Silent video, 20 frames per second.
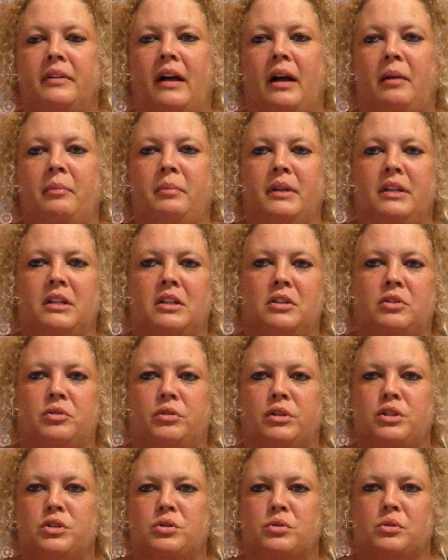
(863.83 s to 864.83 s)
I've been to
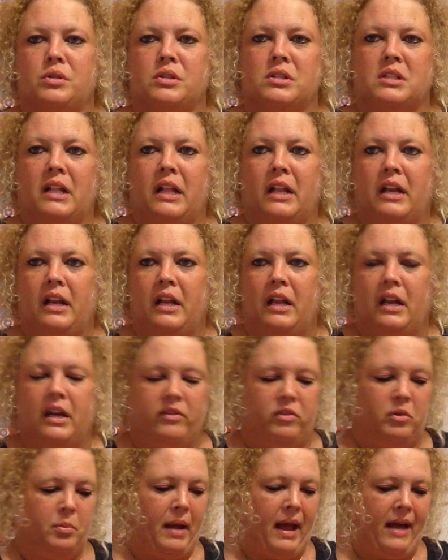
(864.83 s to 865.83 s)
3 stores and then none
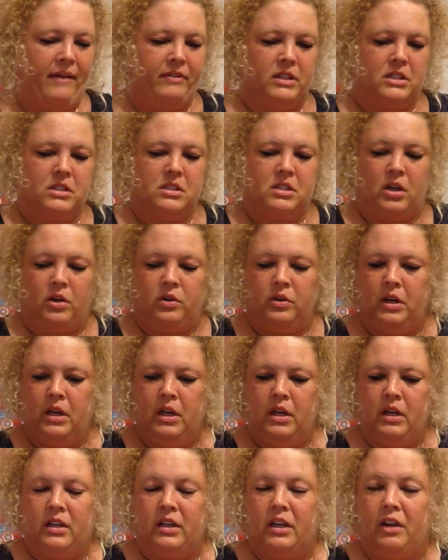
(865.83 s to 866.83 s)
of them have it. So,
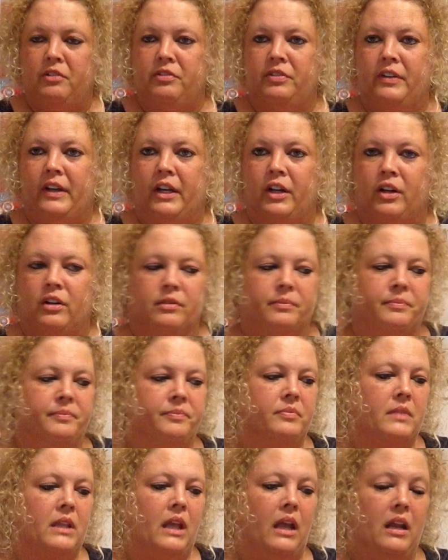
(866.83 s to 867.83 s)
go figure.
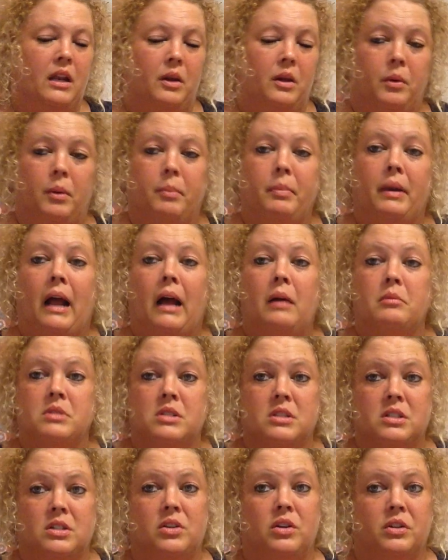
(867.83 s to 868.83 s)
Anyway, but I'm
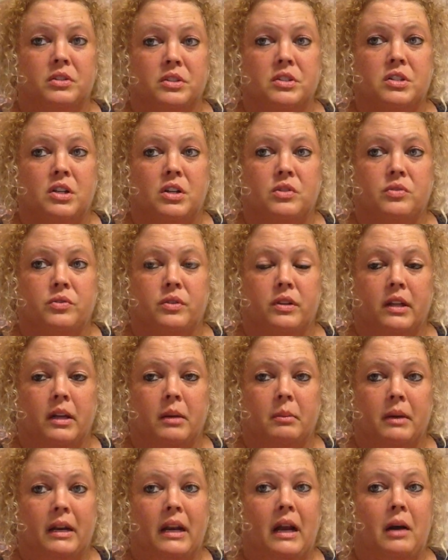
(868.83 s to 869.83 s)
still on the search for
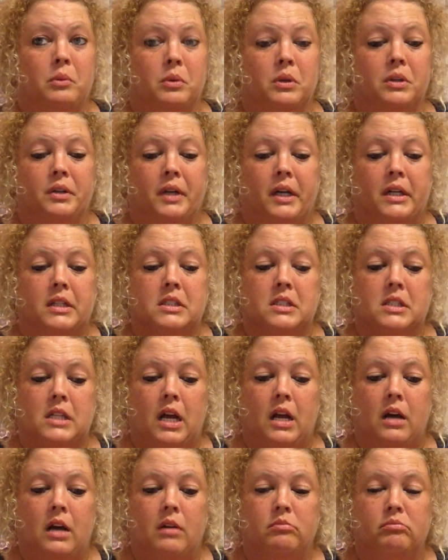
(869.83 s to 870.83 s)
them and I will not
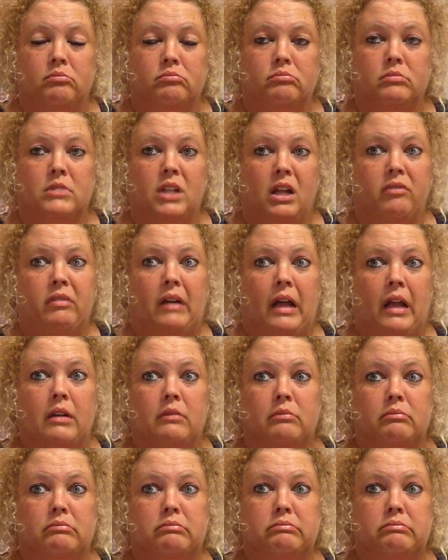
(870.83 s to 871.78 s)
stop talking about them.